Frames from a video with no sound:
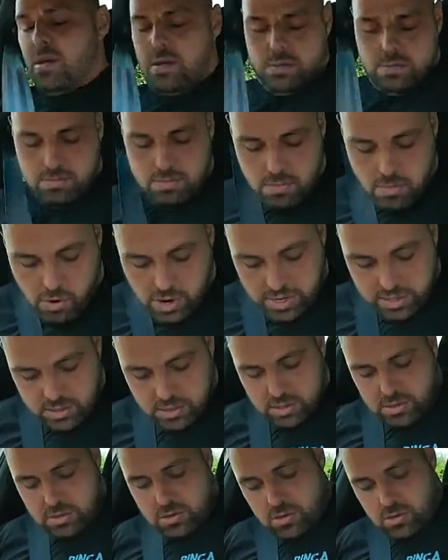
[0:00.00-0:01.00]
mic
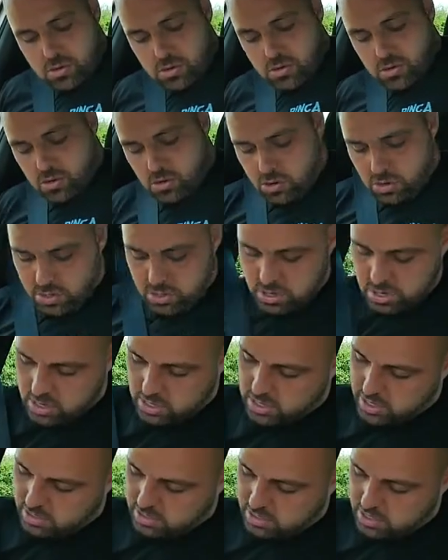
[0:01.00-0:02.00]
on, get
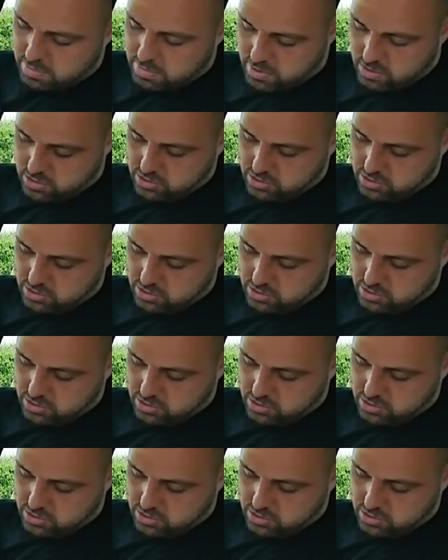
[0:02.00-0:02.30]
the seatbelt